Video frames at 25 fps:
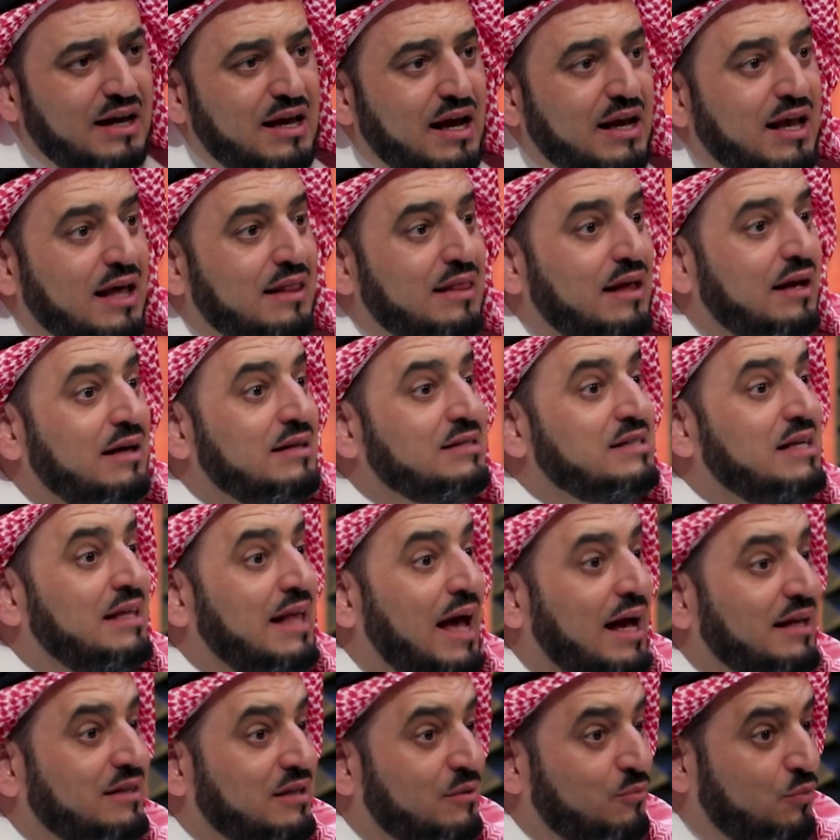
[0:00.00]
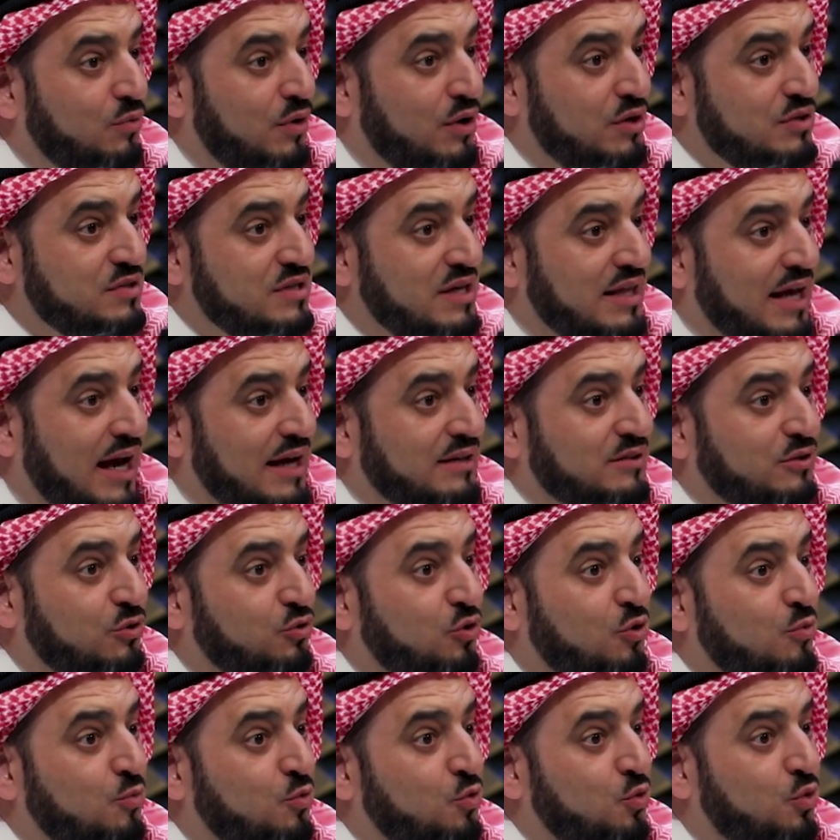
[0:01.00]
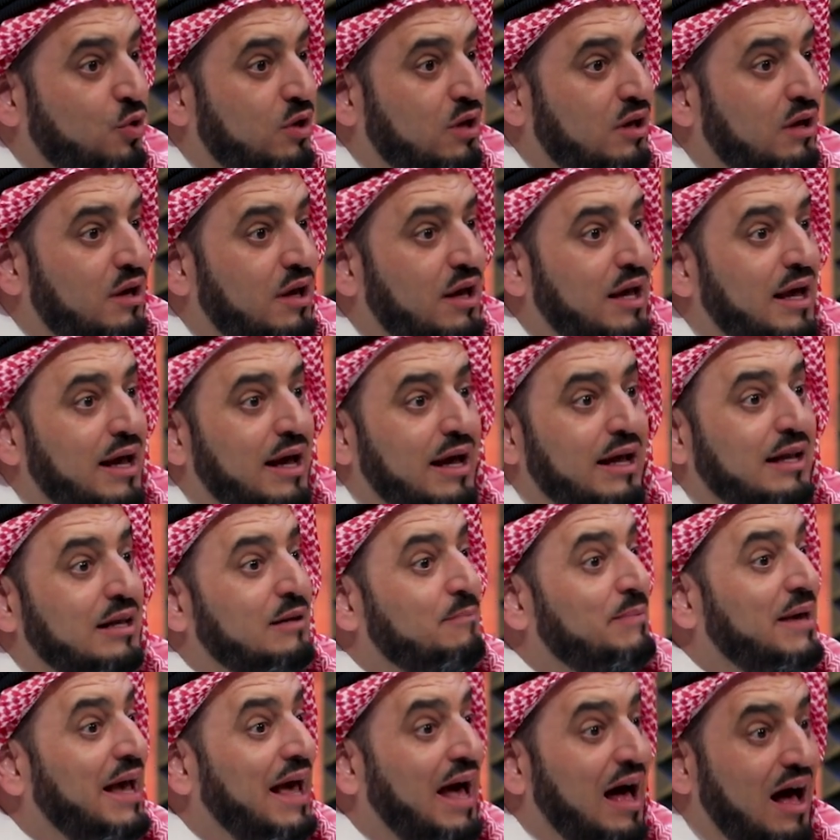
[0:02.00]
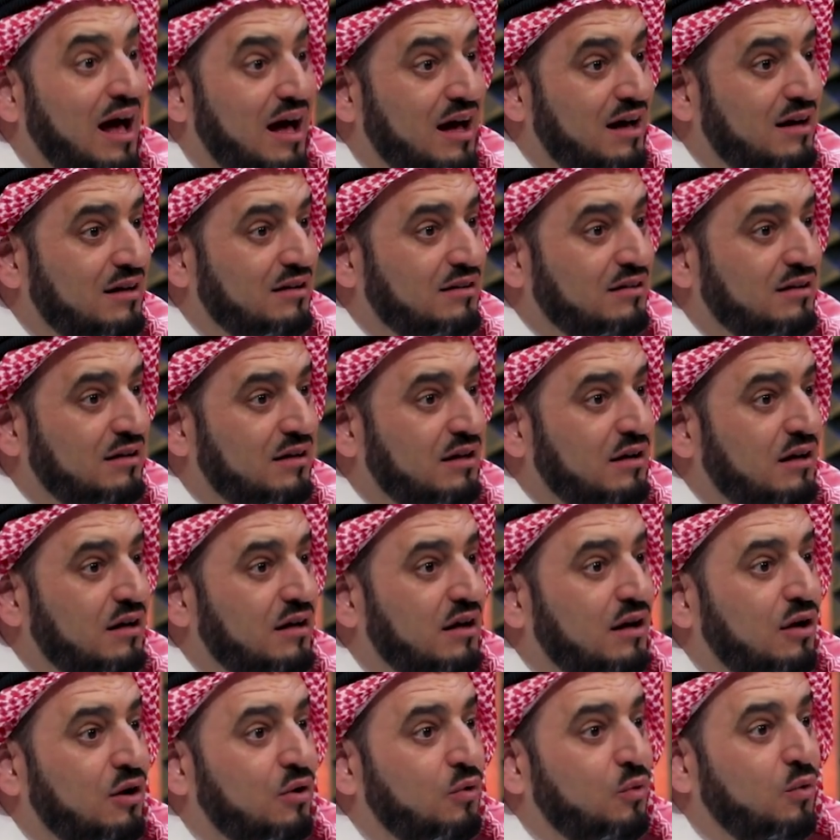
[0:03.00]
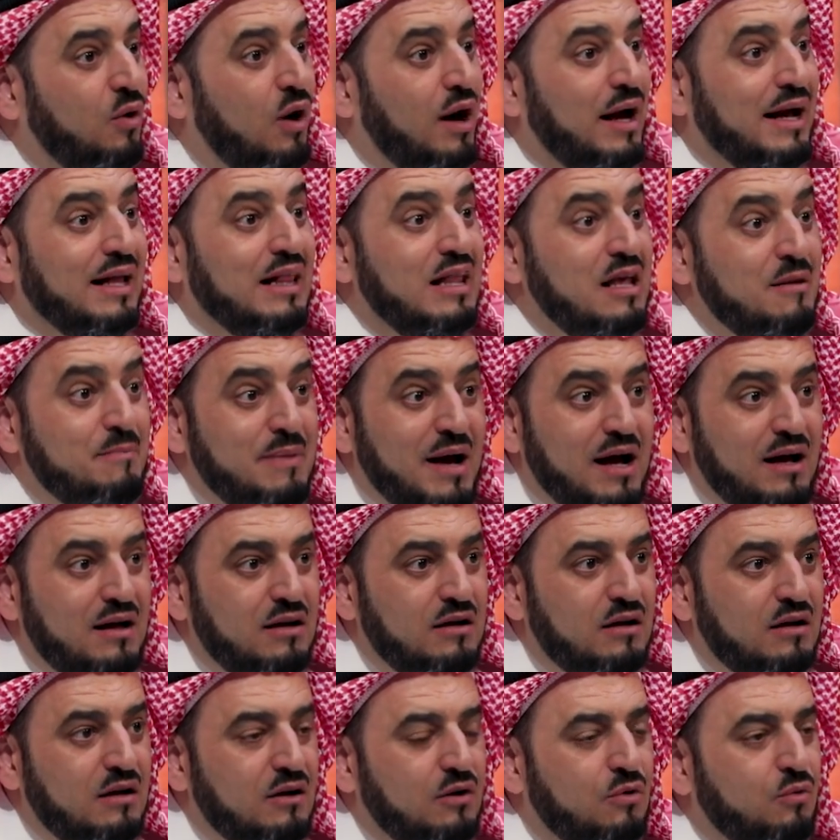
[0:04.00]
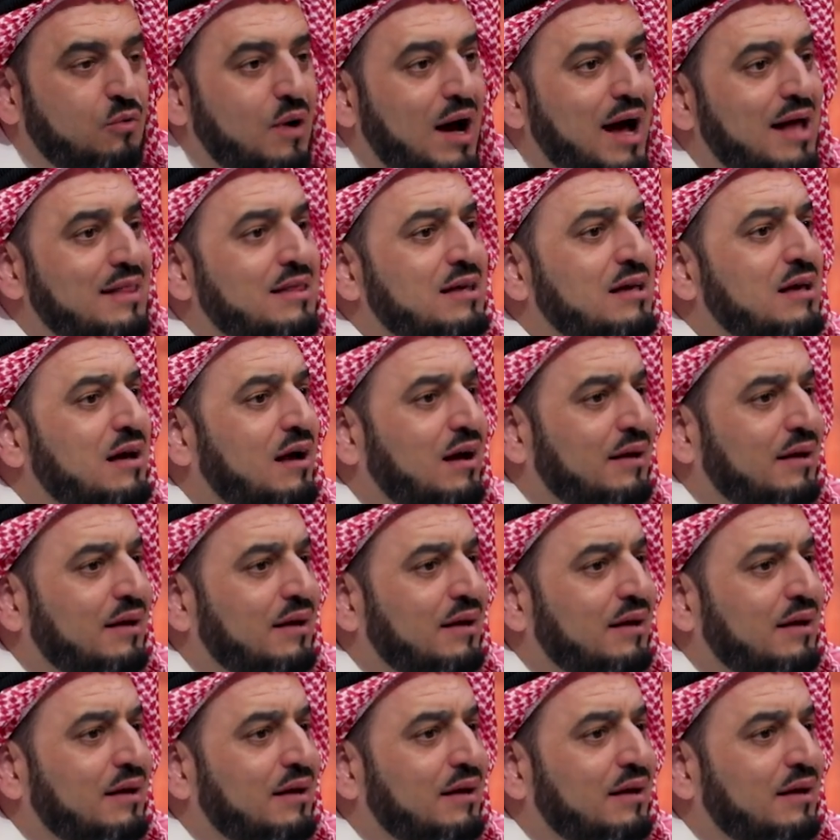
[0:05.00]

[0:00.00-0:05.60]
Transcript: professions that were even looked down upon by European society during the Middle